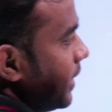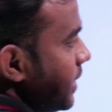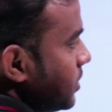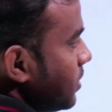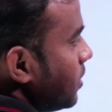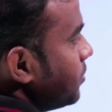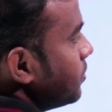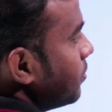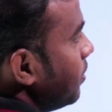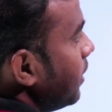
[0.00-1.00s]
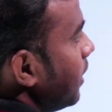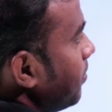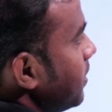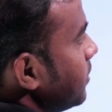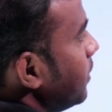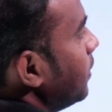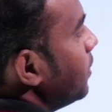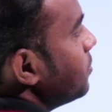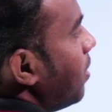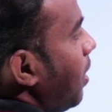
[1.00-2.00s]
radiation also is going to take place.
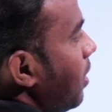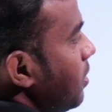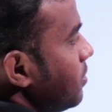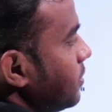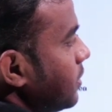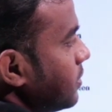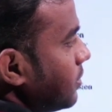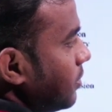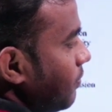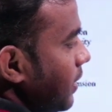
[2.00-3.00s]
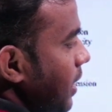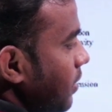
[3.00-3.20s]
So, all those things when they